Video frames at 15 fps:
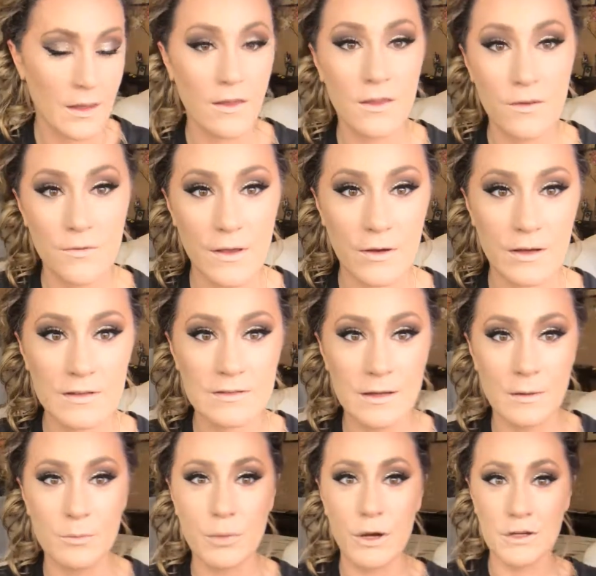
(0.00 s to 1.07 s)
and the very
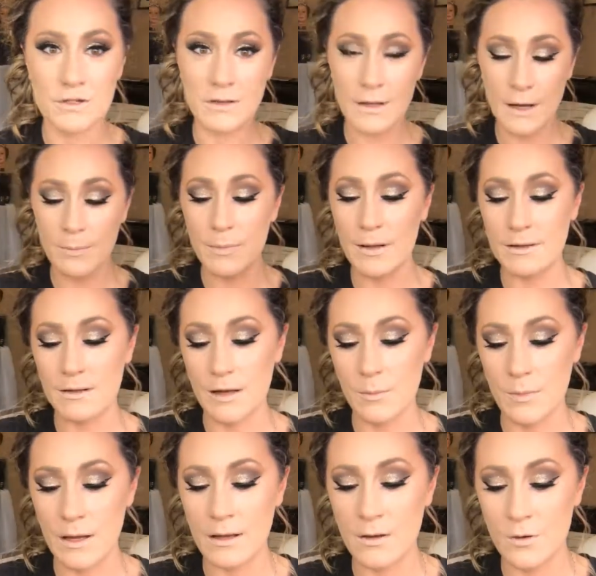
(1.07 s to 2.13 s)
same brush that I blended
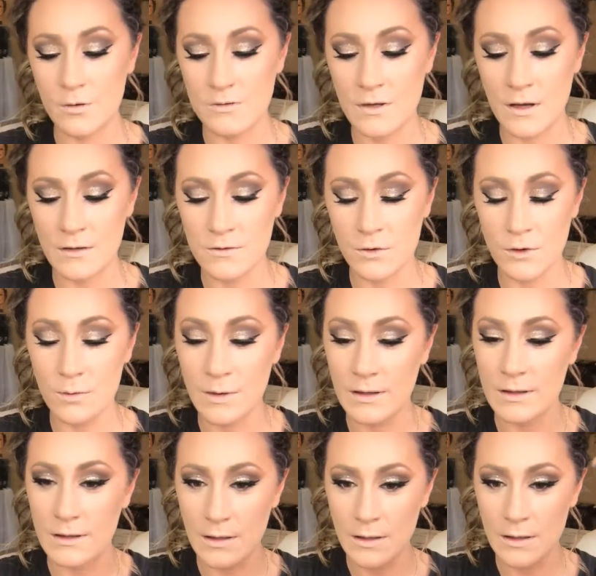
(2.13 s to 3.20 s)
out my nose contour with.